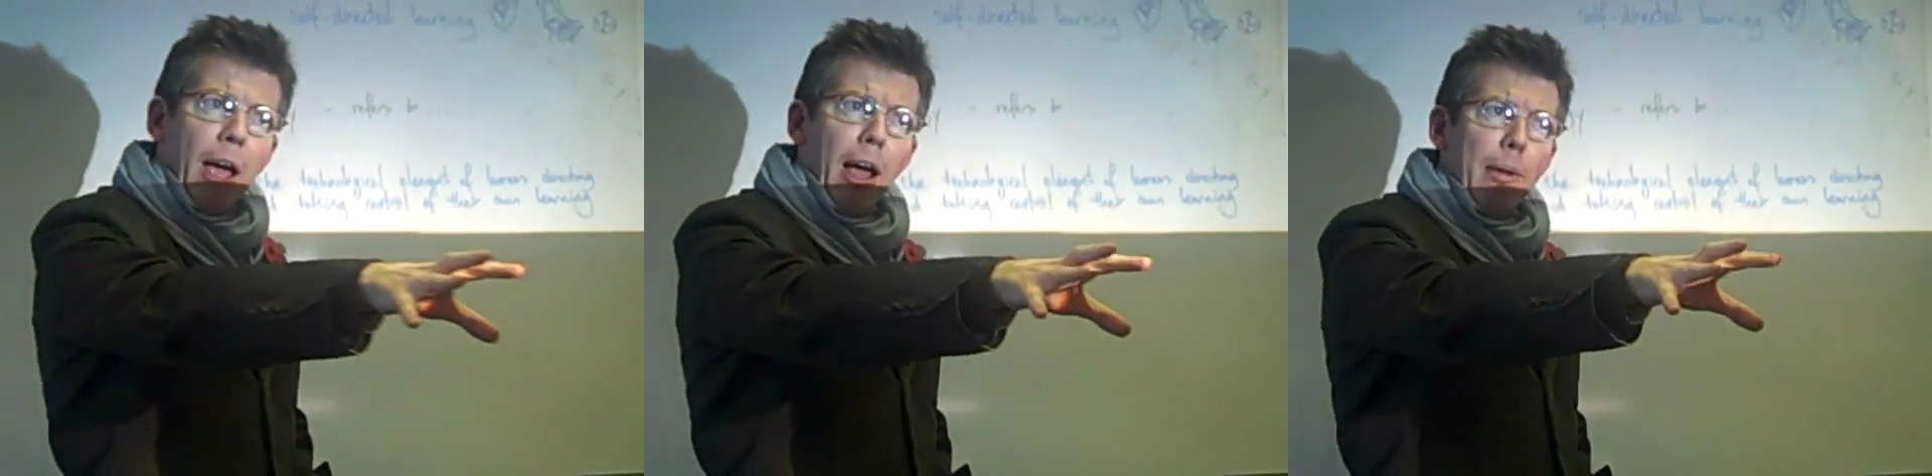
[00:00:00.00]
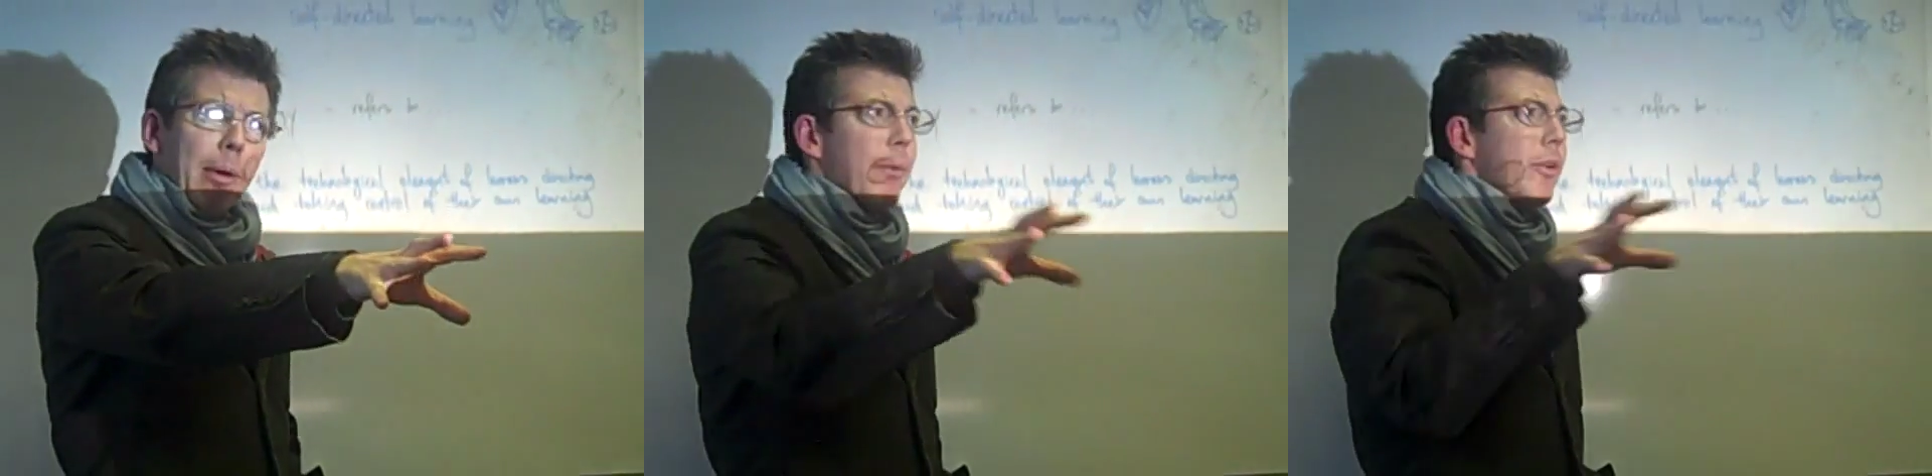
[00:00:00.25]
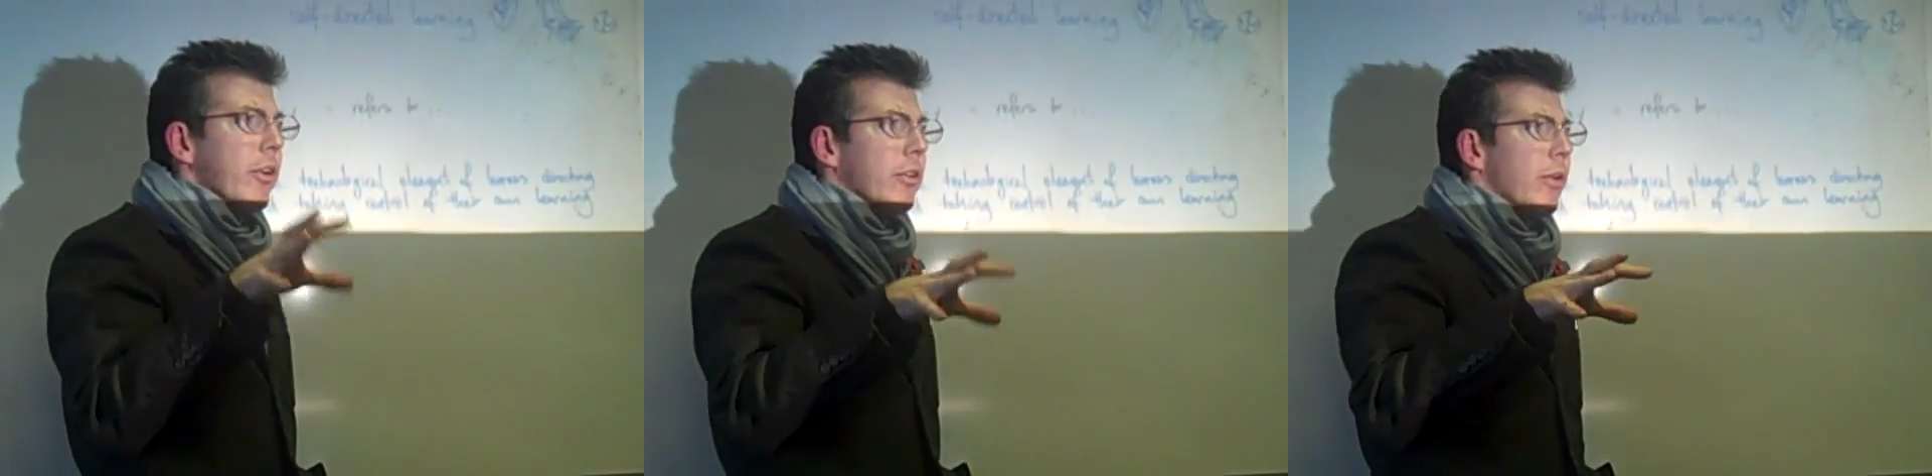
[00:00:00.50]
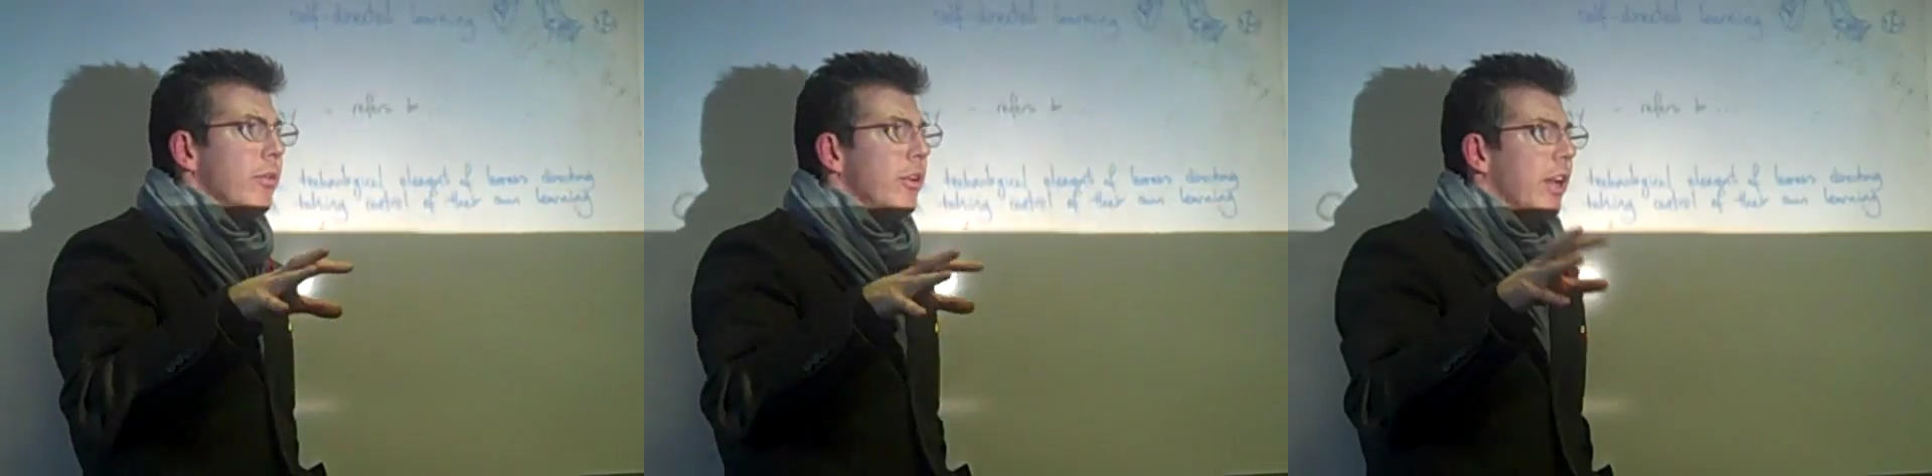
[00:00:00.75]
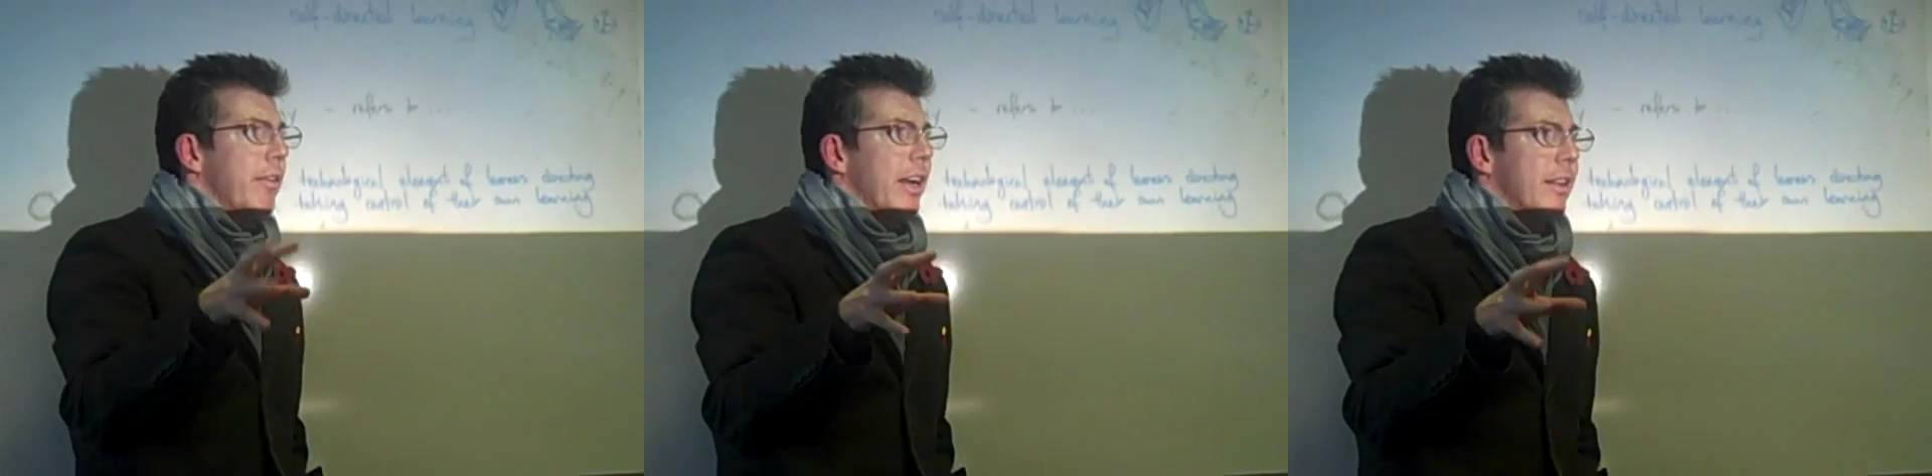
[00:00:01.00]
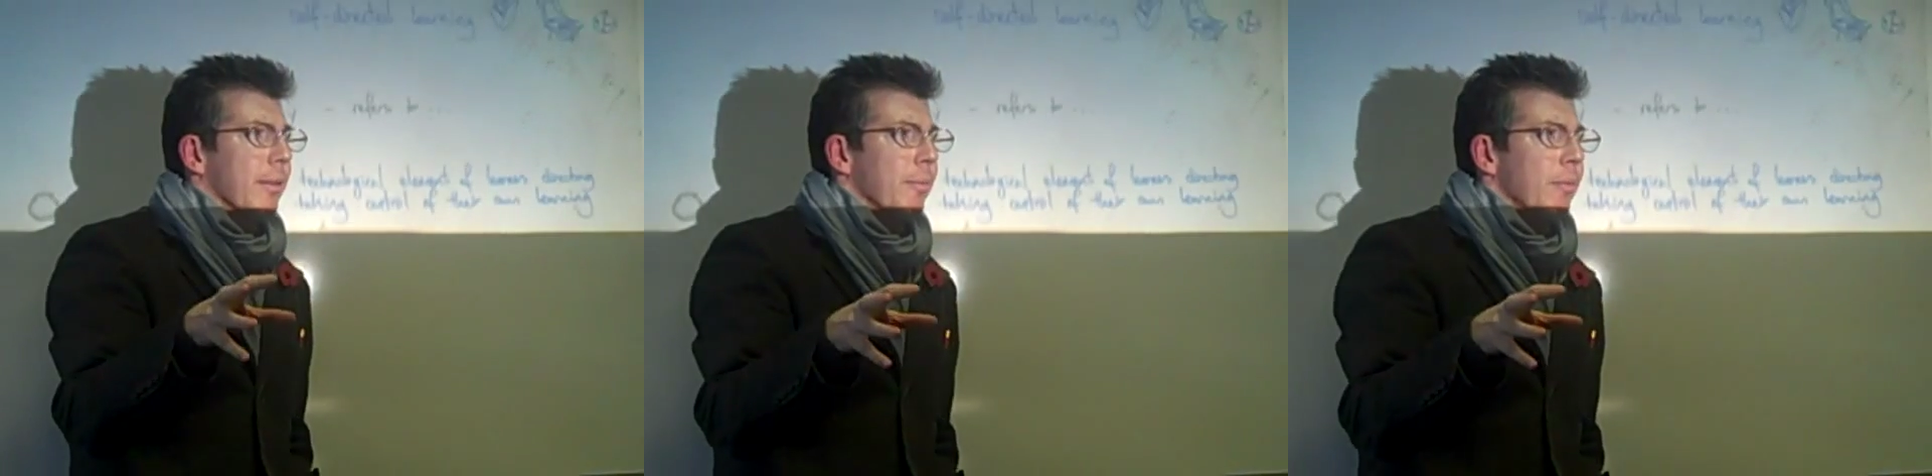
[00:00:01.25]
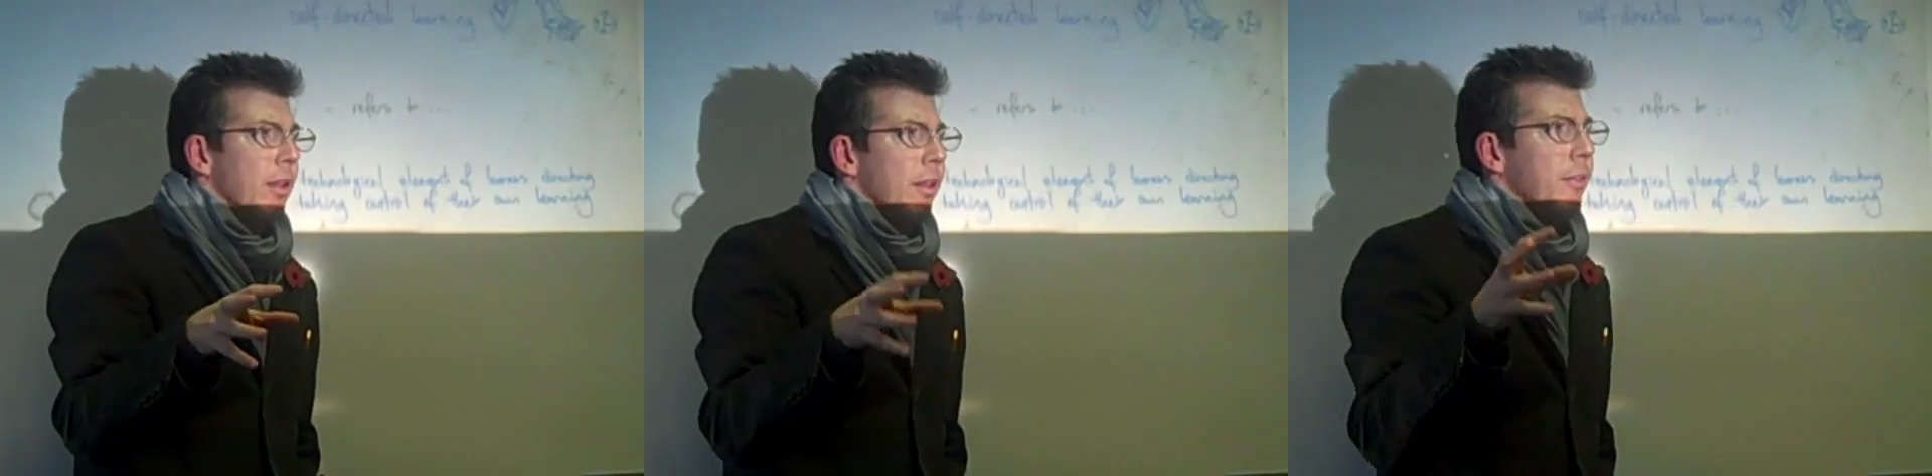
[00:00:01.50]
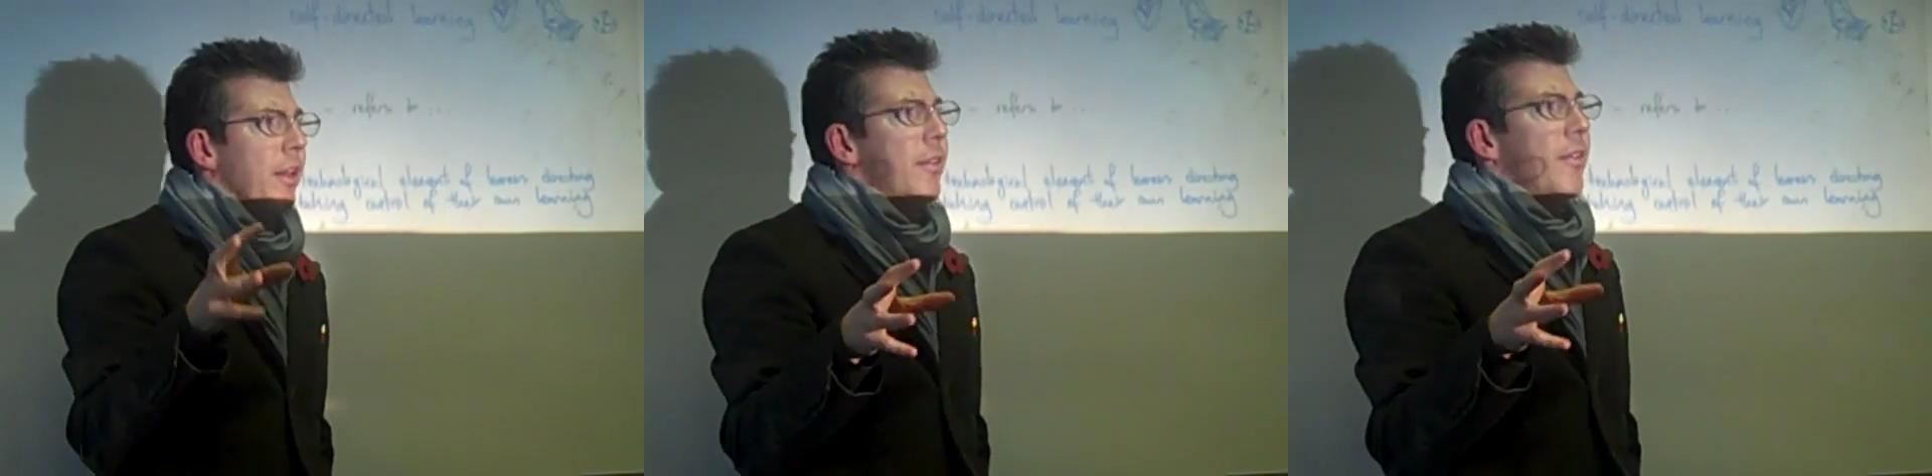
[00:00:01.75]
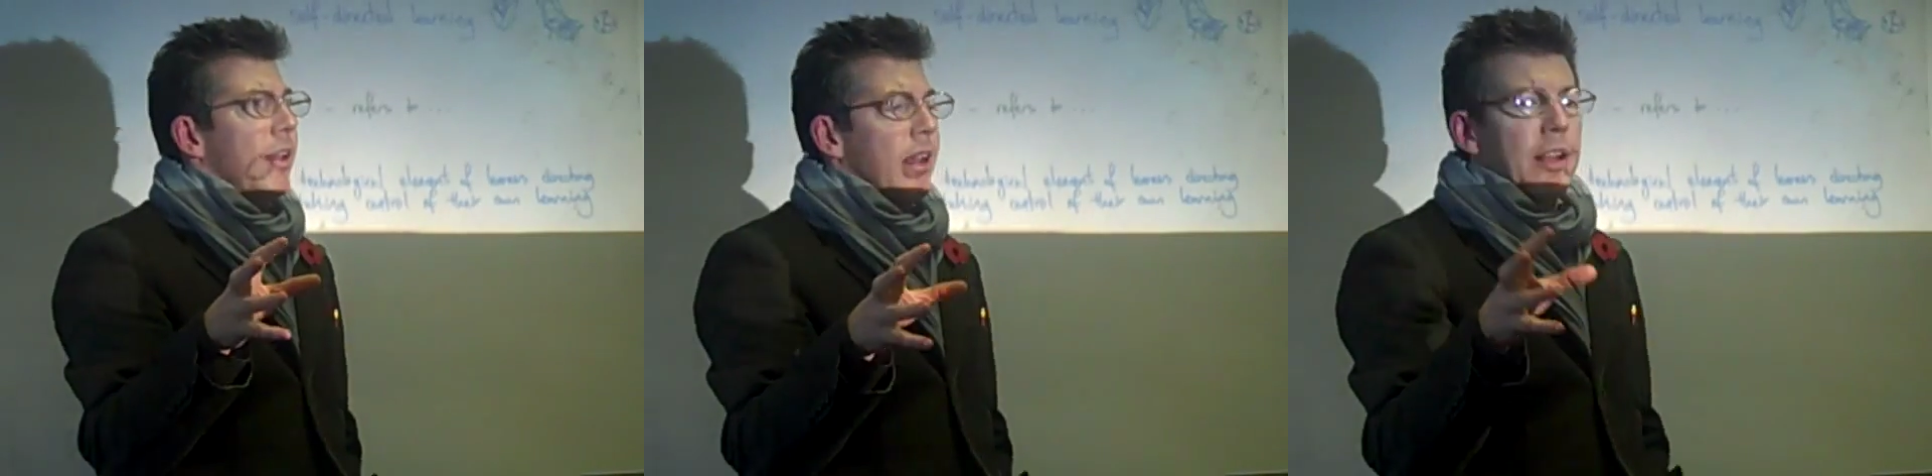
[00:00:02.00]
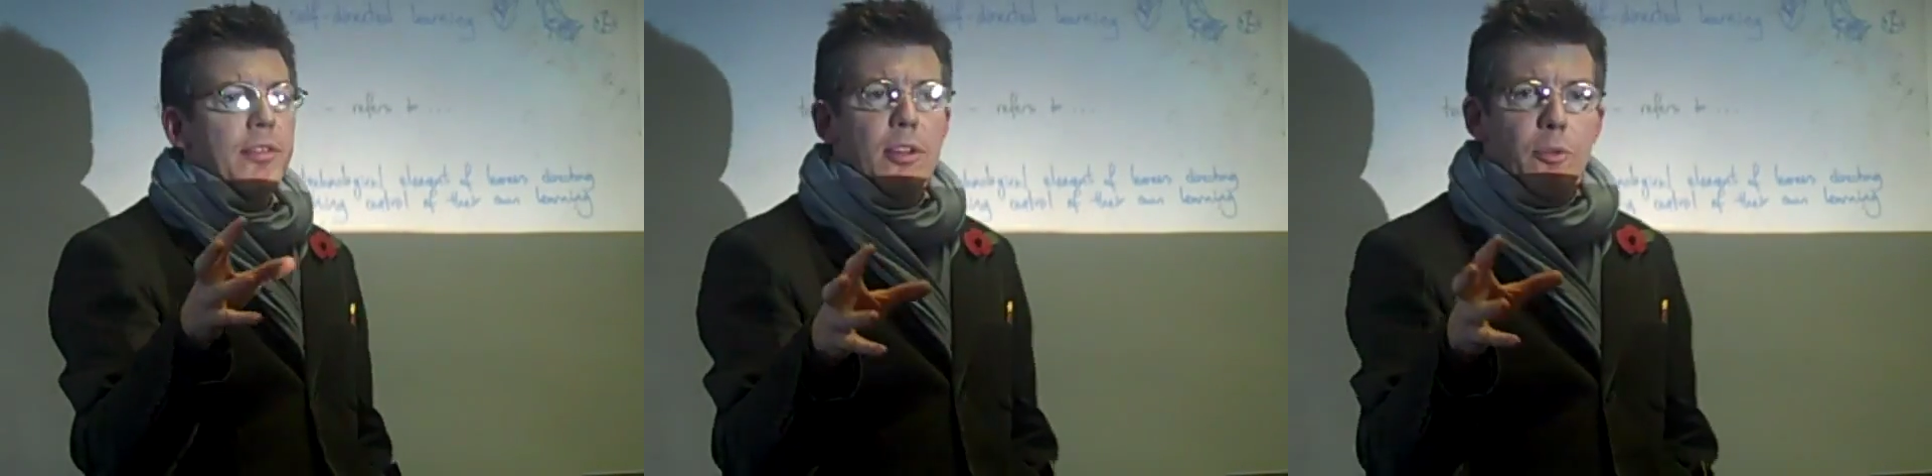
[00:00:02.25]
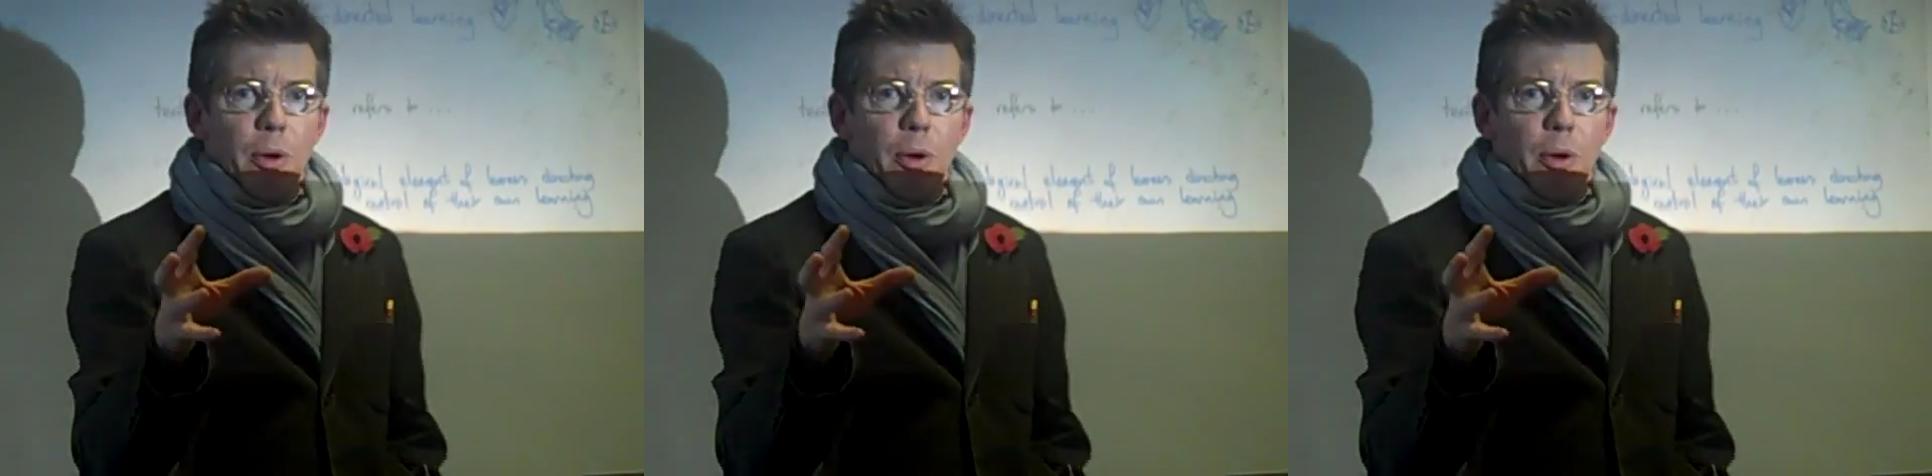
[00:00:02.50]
Are we not going to direct them? This is the